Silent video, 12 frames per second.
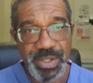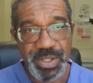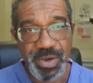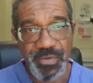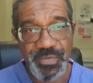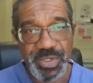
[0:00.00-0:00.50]

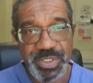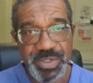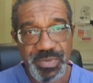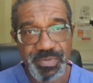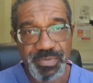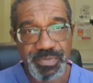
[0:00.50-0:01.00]
obvious
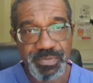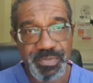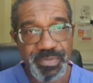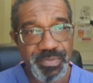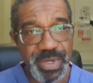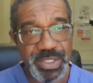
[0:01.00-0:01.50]

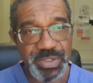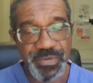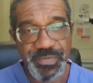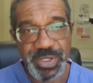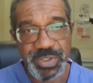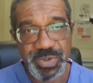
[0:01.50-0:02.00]

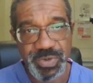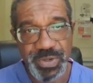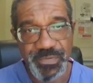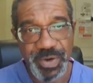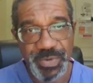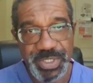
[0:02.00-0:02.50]
maxillofacial
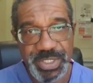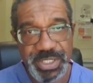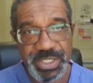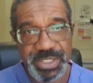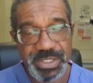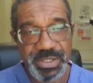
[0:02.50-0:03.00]

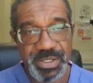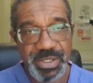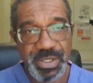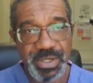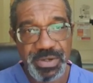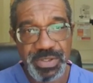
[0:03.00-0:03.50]
deformities.
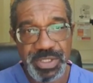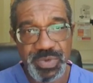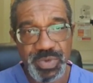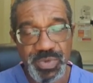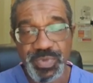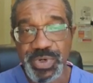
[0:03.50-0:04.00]
All this
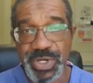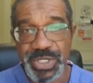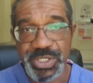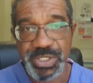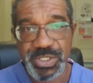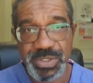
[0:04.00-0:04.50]
will
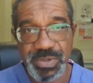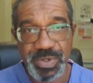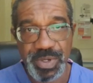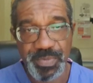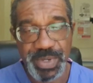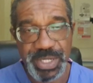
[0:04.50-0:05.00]
point to
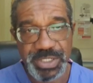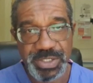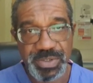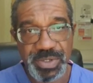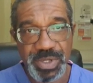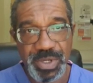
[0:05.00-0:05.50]
a
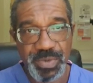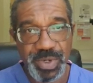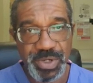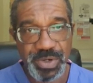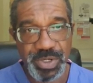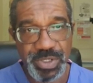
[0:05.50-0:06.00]
patient
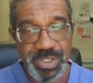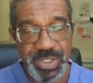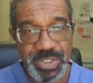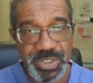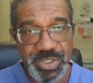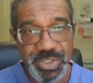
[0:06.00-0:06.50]
with chronic
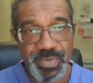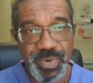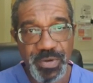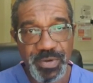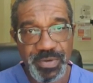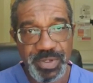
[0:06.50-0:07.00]
eustachian tube
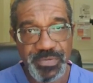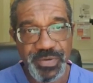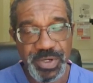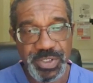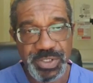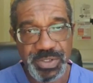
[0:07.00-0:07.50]

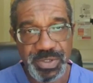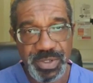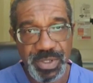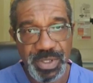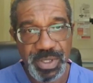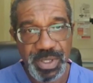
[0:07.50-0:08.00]
dysfunction.
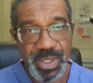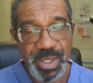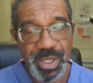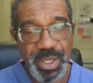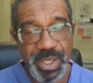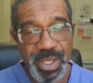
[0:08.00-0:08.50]

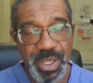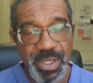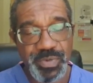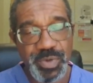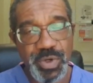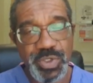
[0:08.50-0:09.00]

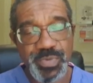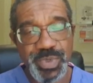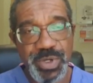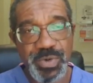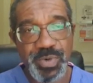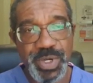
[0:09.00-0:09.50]
To also be
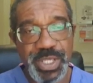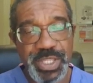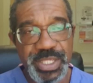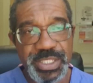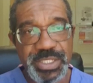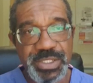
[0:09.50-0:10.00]
aware
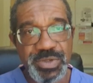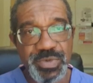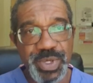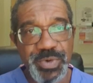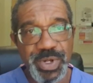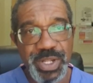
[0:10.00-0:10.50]
that you
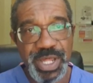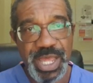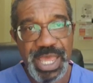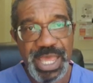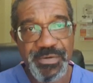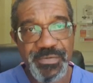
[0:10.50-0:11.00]
may well
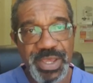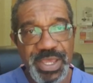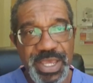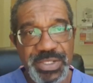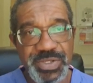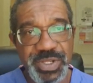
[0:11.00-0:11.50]
have
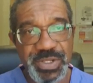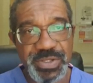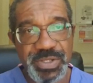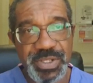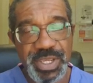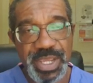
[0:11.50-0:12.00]
associated
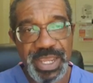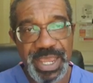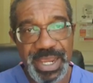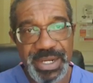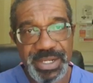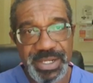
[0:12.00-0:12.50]

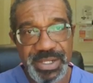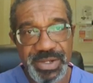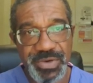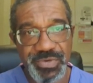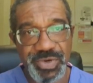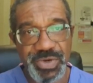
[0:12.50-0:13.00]
cardiac,
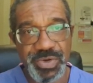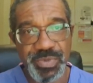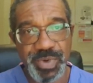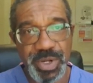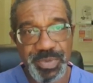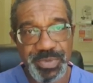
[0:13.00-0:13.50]
renal
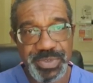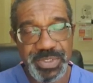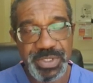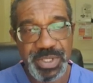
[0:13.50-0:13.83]
problems,